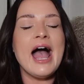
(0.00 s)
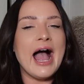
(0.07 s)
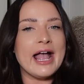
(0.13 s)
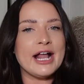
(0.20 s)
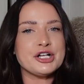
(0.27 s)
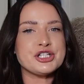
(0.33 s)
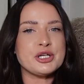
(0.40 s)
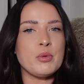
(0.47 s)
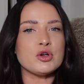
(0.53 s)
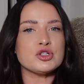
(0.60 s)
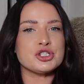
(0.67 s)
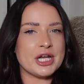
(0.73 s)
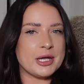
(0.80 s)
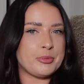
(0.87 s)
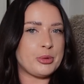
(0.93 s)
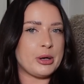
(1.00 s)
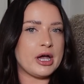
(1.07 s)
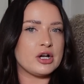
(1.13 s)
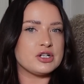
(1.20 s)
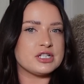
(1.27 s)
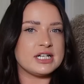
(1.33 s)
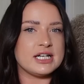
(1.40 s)
I actually wore
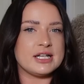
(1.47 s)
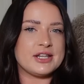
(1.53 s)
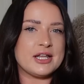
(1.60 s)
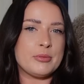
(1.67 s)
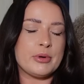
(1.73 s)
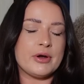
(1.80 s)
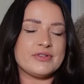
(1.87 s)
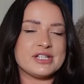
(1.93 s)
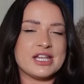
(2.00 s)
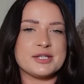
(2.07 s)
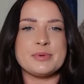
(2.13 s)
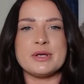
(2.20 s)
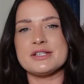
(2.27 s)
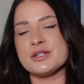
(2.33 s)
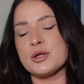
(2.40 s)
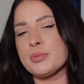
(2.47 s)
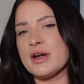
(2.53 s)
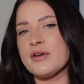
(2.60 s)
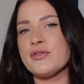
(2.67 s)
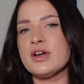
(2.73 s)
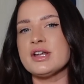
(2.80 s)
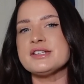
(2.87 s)
shapewear underneath it, but obviously that's personal
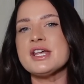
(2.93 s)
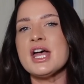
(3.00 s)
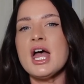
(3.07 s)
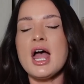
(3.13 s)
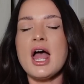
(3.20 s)
preference.